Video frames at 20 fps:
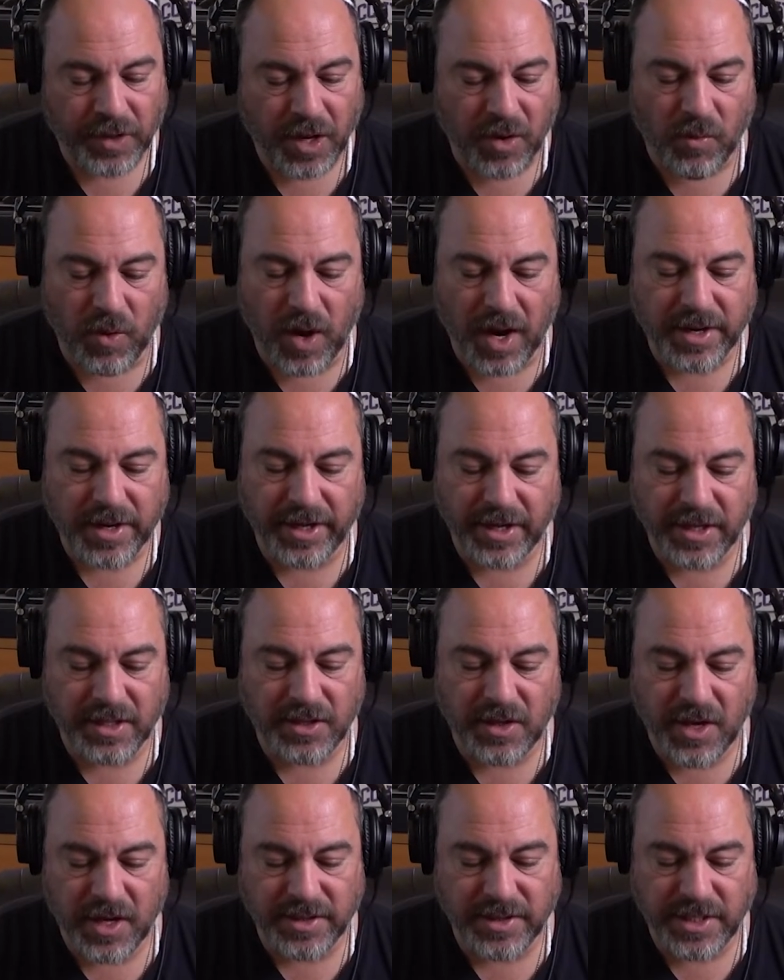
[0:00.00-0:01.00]
walking
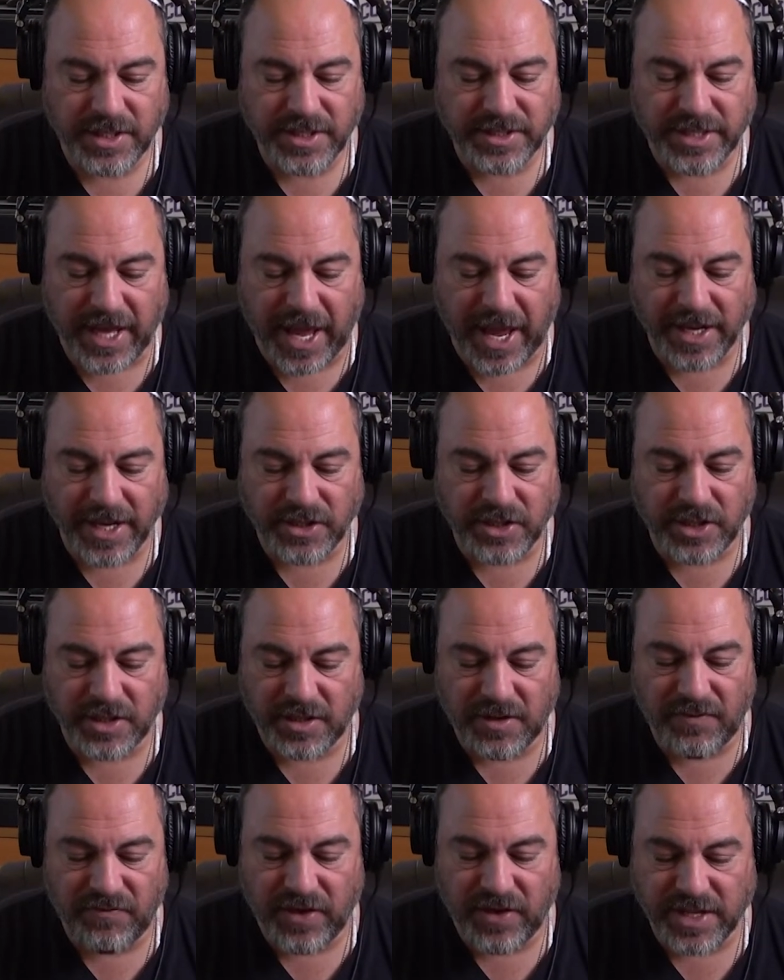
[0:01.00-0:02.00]
along these
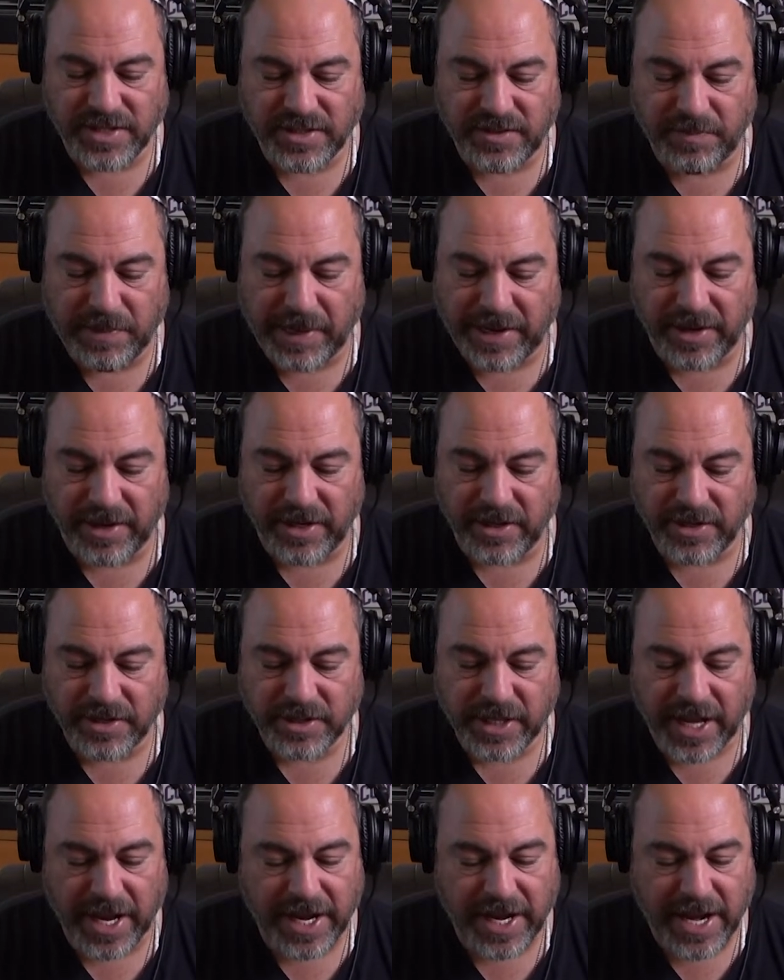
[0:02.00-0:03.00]
ancient defensive
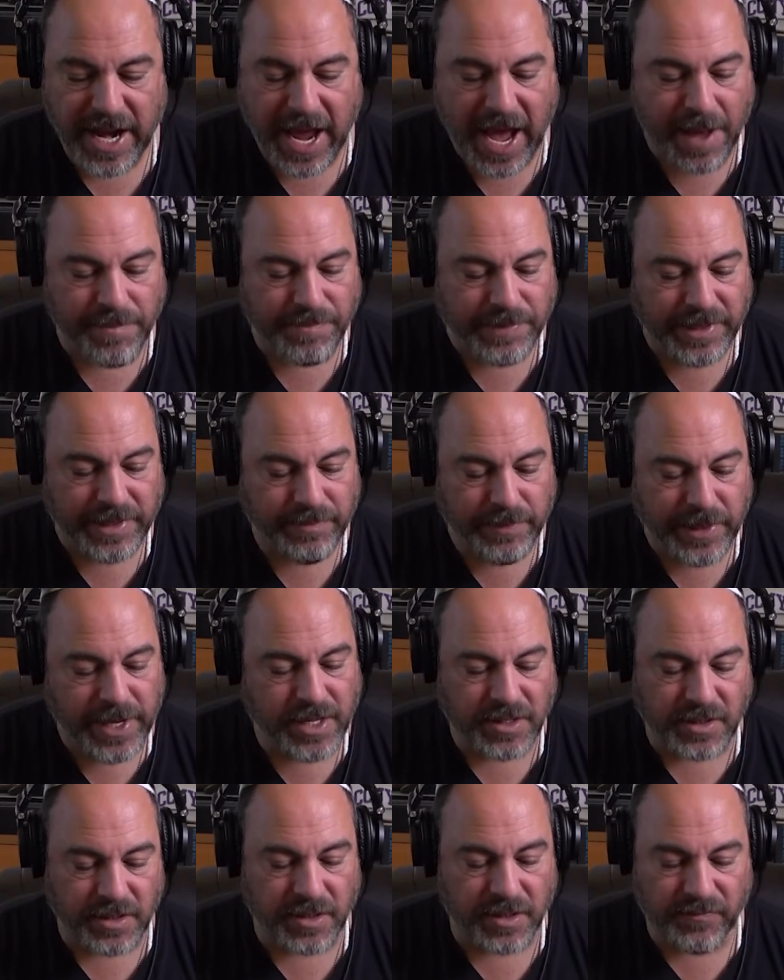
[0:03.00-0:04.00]
barriers cannot be
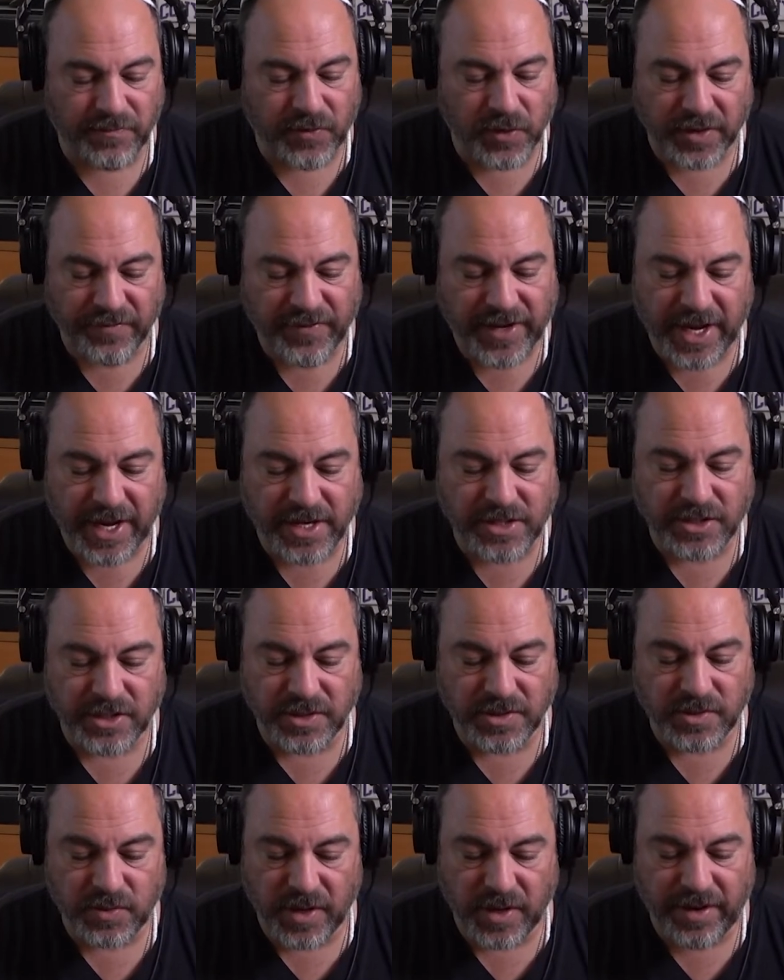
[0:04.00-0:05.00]
beaten. The
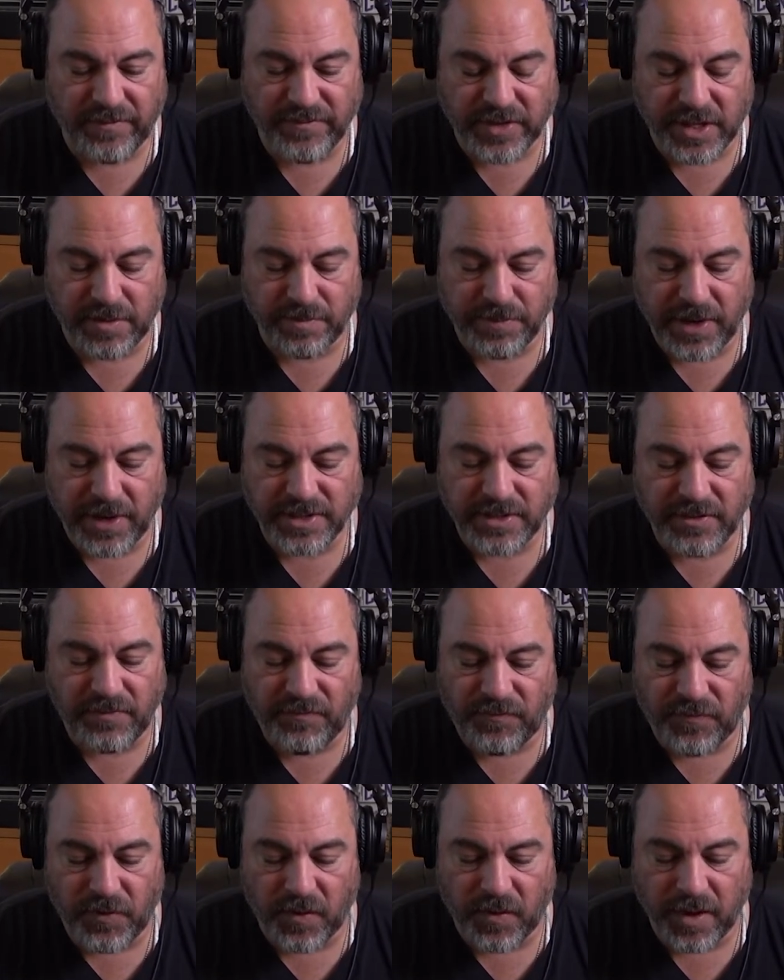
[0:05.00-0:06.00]
fortifications were given their present
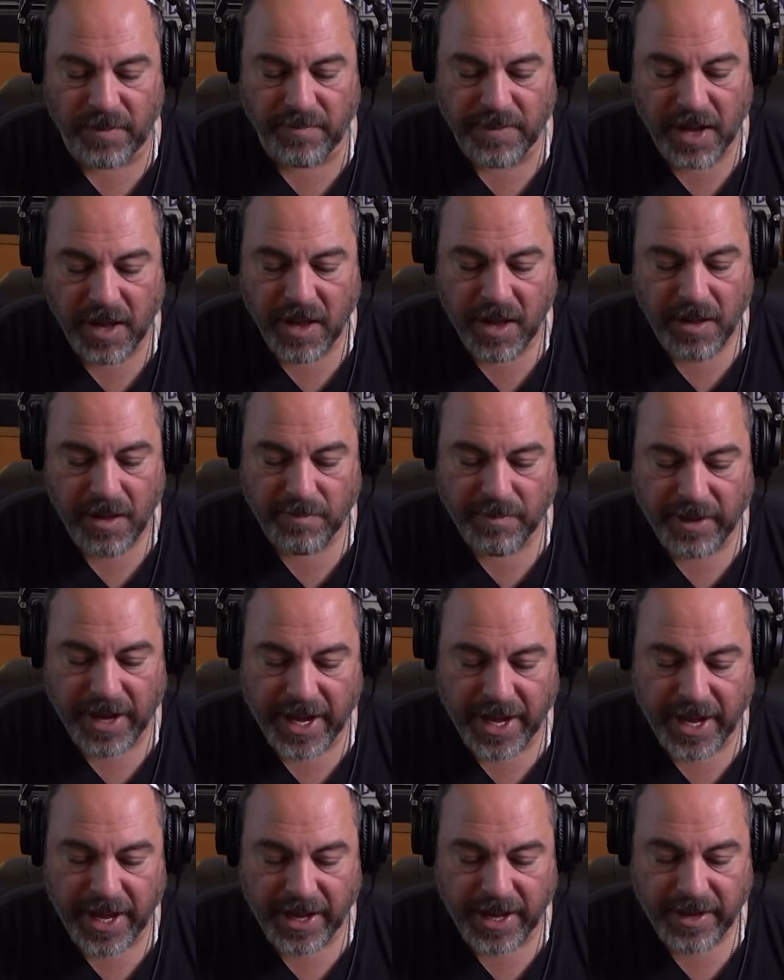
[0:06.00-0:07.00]
form
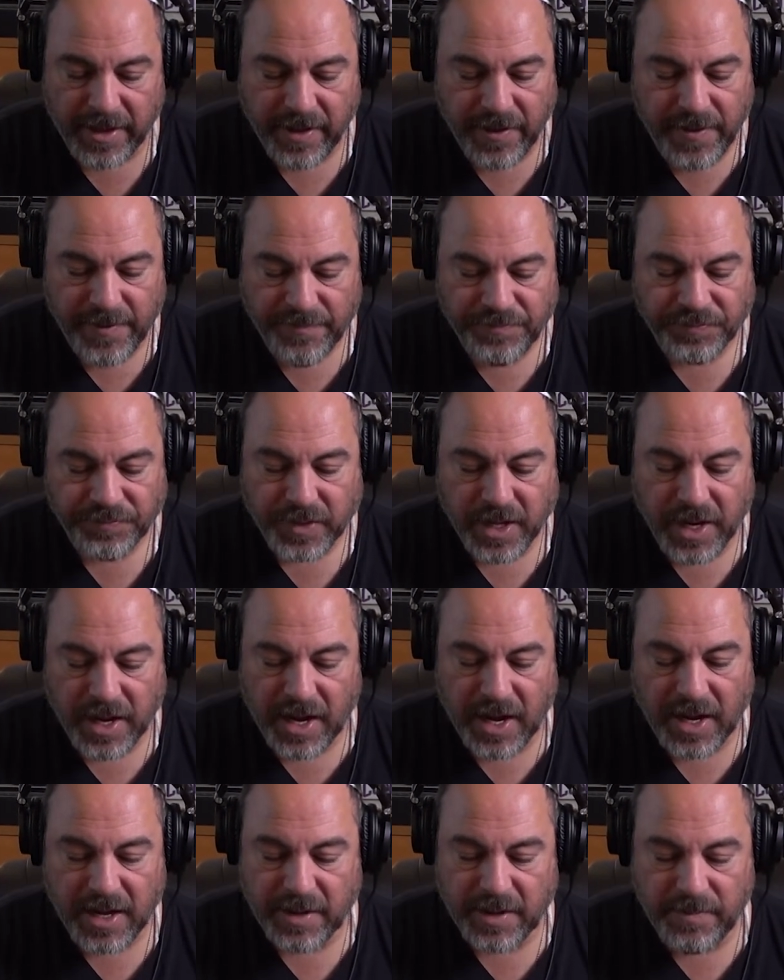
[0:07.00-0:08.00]
by
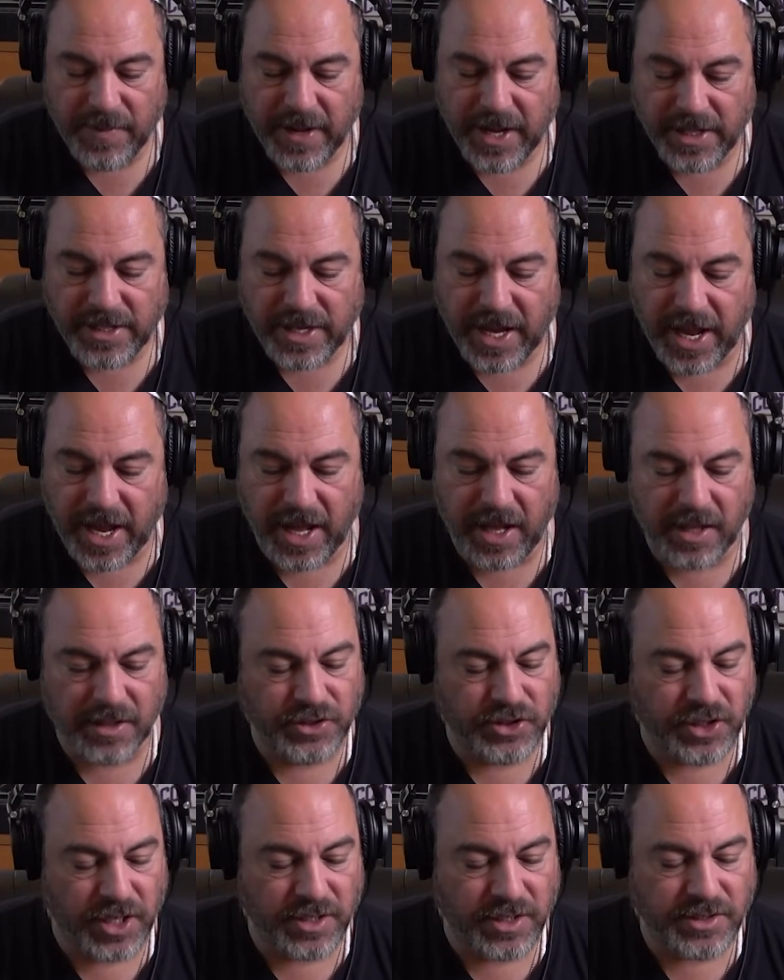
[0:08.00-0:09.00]
Ahmed
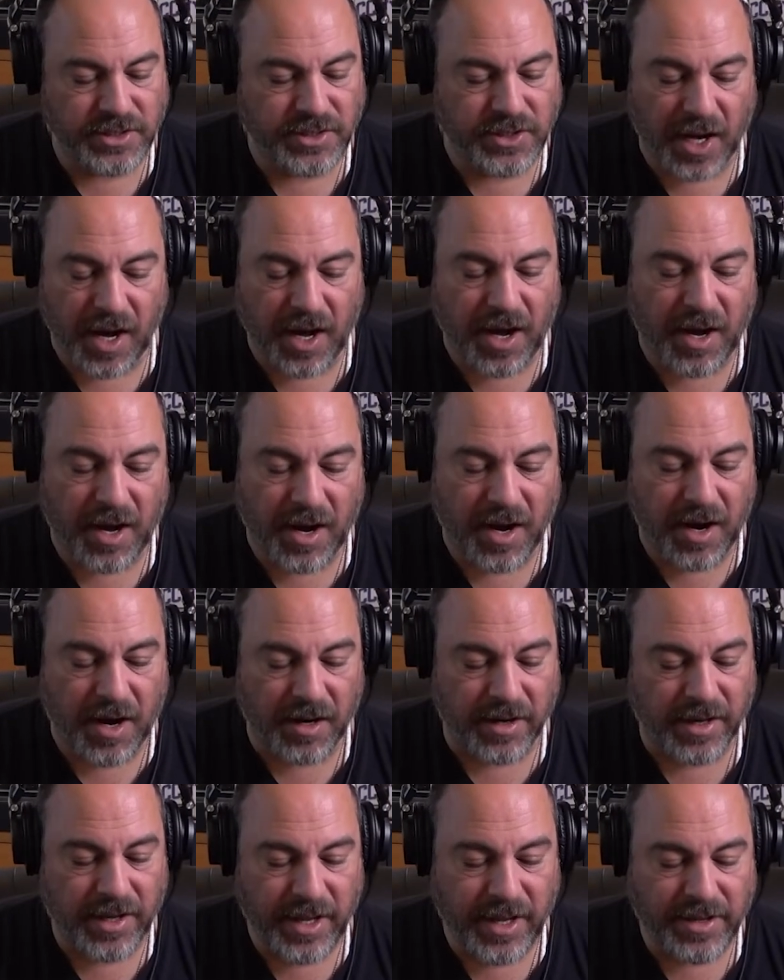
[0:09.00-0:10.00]

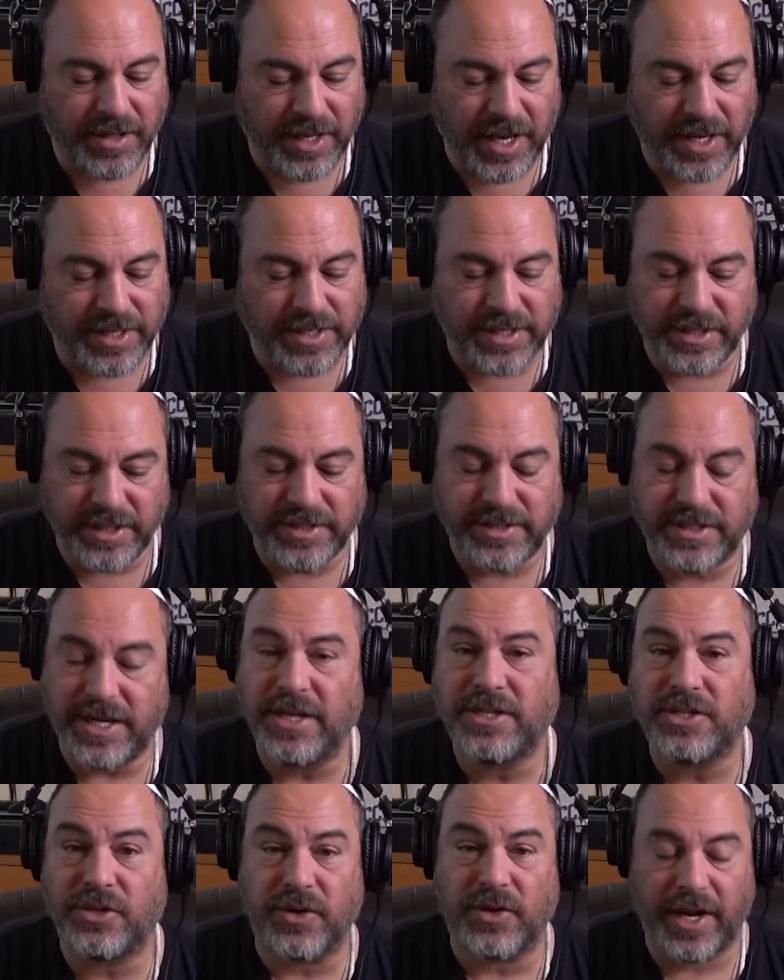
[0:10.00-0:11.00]
el-Jazar in the 18th
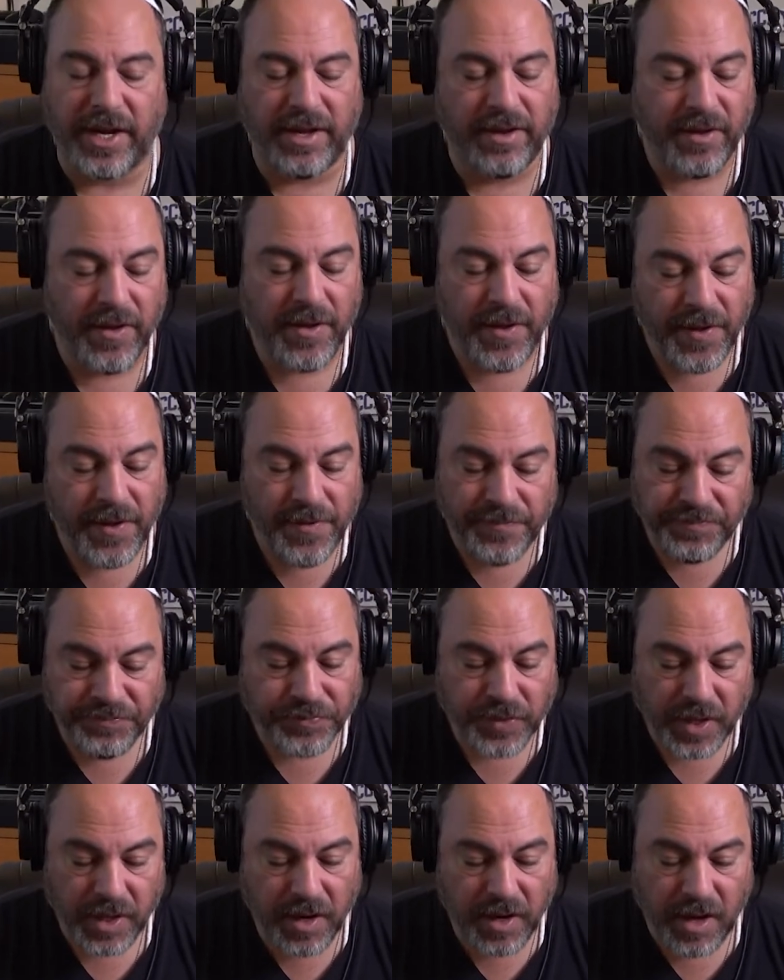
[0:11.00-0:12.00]
century.
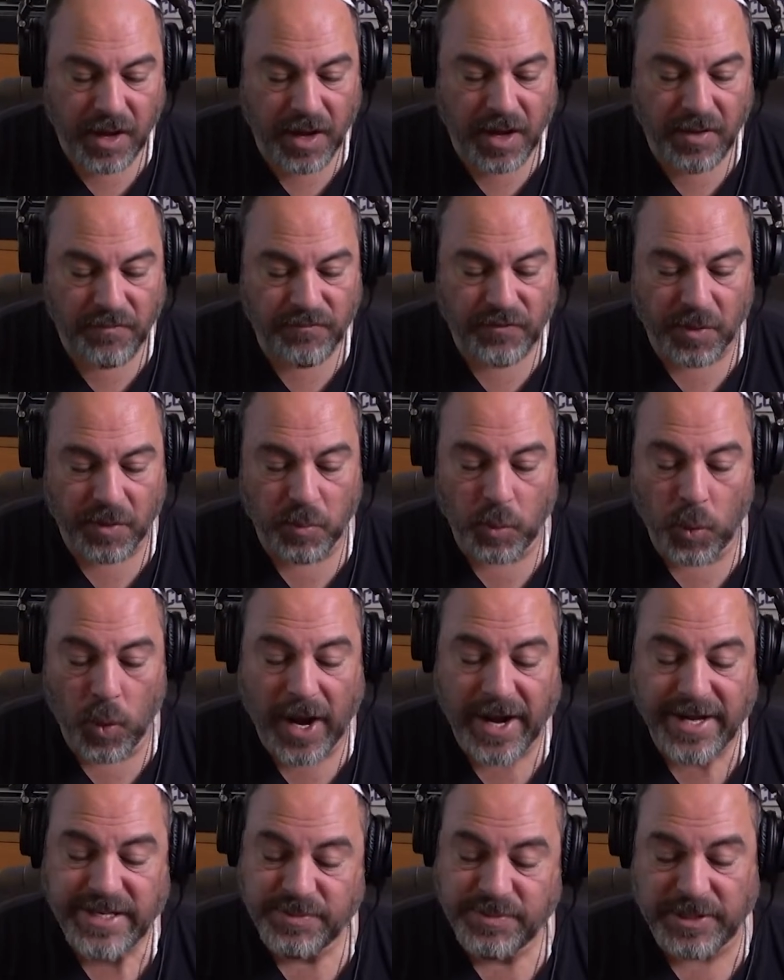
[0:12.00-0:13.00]
From
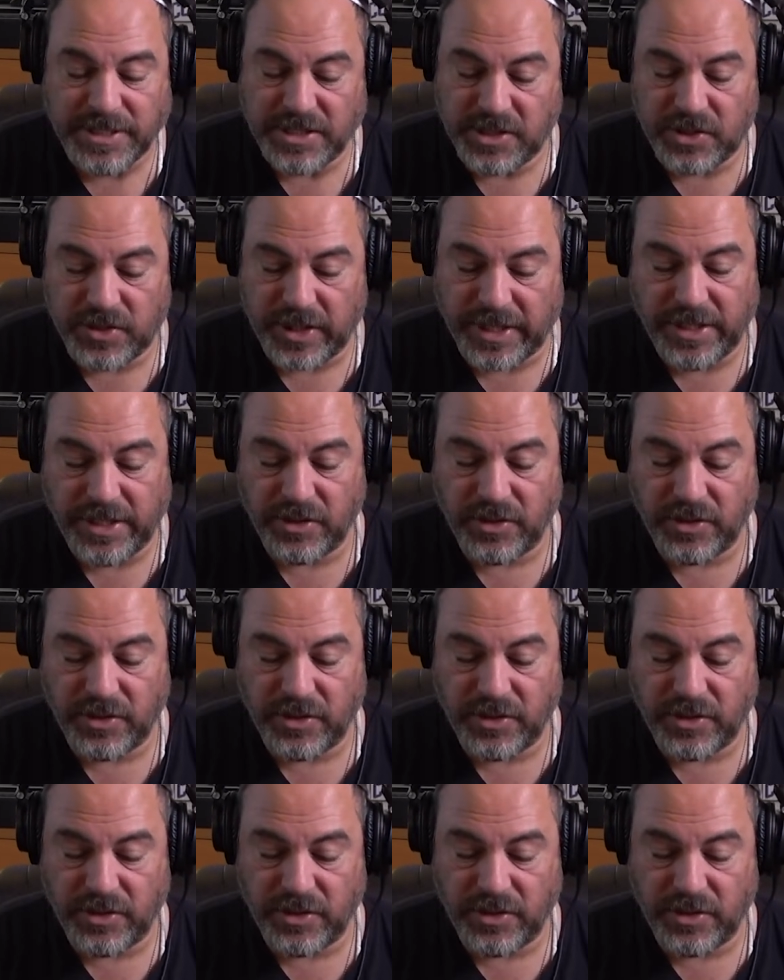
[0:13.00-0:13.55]
Wiseman Street,